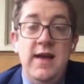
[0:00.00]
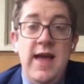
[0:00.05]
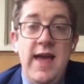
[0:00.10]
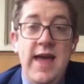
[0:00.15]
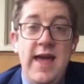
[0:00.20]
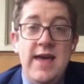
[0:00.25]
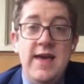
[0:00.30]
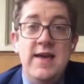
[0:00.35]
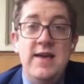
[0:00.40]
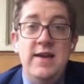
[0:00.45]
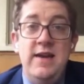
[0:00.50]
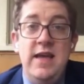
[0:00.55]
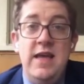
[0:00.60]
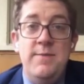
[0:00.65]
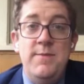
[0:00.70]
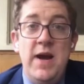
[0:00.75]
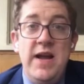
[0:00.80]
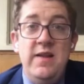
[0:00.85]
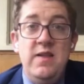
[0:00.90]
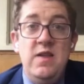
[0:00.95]
And it
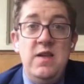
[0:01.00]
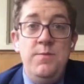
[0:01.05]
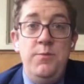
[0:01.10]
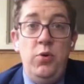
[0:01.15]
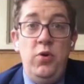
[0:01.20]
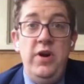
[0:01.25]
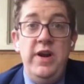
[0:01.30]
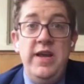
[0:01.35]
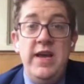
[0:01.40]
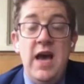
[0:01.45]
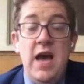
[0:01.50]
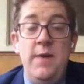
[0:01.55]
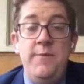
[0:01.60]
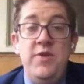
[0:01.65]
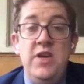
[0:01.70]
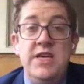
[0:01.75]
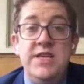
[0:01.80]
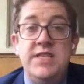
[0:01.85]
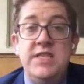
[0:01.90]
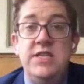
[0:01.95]
might seem pretty
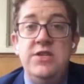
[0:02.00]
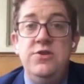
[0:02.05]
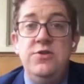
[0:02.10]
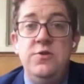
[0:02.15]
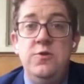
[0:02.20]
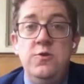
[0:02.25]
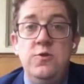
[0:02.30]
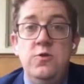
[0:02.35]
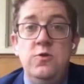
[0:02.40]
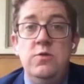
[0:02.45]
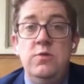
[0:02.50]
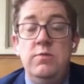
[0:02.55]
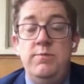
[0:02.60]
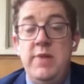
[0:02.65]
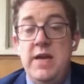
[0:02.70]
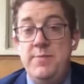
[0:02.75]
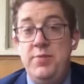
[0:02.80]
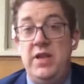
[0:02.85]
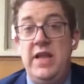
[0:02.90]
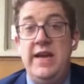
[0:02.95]
obvious to
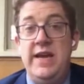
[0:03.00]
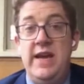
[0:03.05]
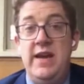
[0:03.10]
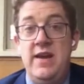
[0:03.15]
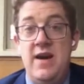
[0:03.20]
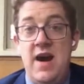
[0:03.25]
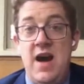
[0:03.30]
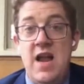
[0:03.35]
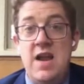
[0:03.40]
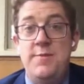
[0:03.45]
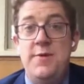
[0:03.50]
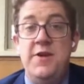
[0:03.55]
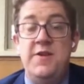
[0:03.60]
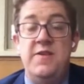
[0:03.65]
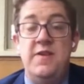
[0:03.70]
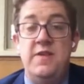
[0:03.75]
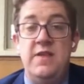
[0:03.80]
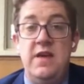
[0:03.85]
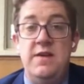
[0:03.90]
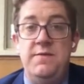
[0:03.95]
people like economists
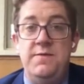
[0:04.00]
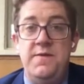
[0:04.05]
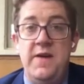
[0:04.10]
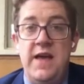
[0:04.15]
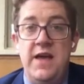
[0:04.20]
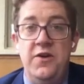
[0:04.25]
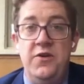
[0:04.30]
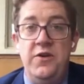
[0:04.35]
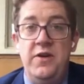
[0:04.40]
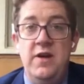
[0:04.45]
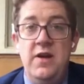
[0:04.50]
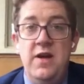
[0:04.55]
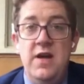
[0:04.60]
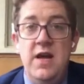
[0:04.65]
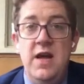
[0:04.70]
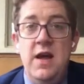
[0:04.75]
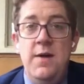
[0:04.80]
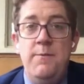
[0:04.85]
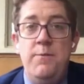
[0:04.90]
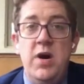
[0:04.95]
that they failed,
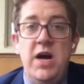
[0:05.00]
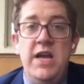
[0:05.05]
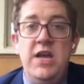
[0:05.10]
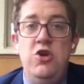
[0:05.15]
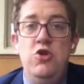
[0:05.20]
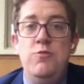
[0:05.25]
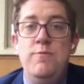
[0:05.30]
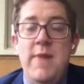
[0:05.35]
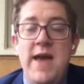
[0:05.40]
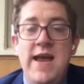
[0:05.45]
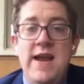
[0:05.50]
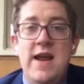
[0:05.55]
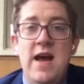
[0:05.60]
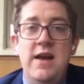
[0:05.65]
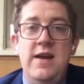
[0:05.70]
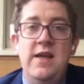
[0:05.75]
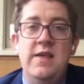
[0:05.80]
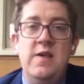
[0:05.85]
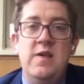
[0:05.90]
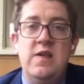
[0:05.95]
but you may
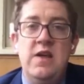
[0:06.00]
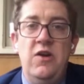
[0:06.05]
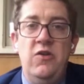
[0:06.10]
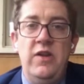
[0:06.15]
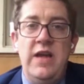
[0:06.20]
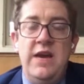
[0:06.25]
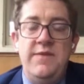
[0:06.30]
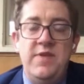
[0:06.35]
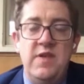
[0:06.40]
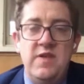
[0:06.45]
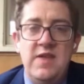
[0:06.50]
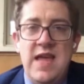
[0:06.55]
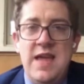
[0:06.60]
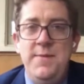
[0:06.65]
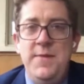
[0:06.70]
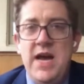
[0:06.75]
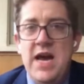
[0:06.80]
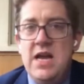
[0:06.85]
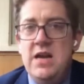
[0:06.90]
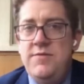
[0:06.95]
not necessarily have the same
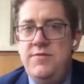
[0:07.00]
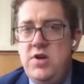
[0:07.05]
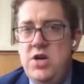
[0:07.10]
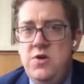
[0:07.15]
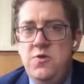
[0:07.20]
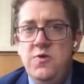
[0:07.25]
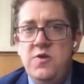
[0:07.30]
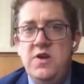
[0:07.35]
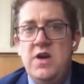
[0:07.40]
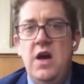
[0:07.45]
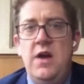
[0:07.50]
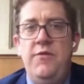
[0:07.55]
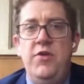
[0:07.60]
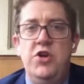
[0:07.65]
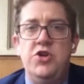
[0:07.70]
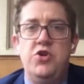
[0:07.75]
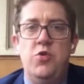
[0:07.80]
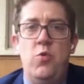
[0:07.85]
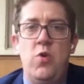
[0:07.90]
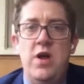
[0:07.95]
kind of news
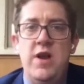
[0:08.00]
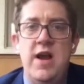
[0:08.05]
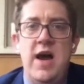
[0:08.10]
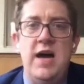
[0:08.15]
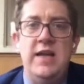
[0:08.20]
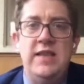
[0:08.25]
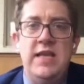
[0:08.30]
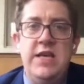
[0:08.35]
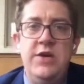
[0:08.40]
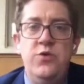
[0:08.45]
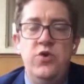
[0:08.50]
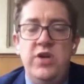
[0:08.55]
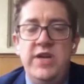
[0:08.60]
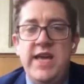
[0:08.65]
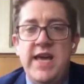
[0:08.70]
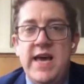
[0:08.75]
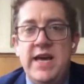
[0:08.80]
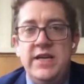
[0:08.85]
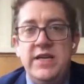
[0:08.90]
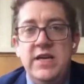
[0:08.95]
coverage or whatnot that you would
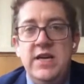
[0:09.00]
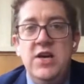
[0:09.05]
get